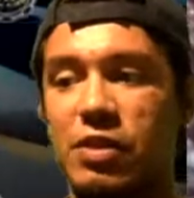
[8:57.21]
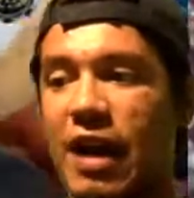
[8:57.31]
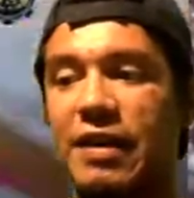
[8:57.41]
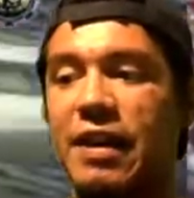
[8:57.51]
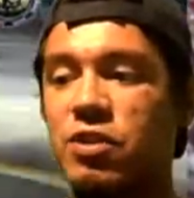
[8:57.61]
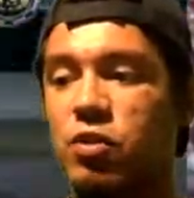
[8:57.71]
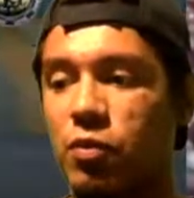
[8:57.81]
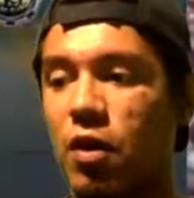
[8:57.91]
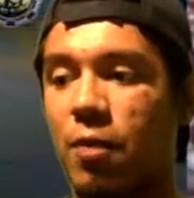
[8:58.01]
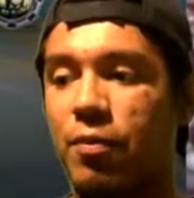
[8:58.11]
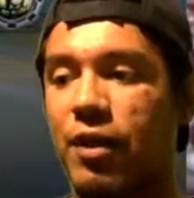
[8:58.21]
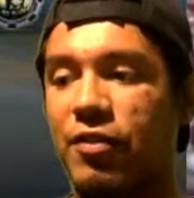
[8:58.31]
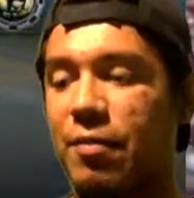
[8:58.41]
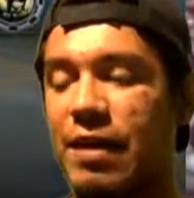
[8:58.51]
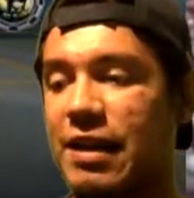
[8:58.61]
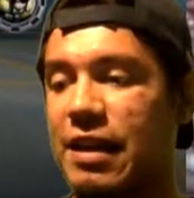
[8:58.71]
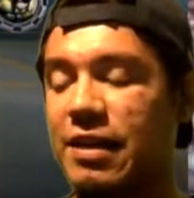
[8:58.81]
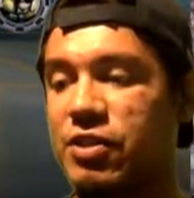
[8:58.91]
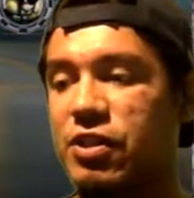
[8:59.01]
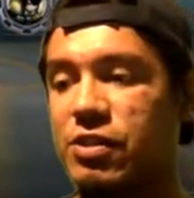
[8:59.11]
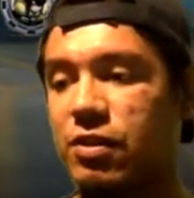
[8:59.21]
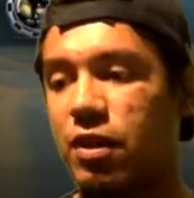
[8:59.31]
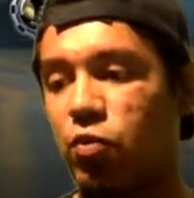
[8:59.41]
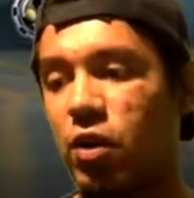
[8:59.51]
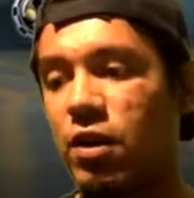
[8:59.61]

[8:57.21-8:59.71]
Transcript: I need to upgrade them, and she still does well.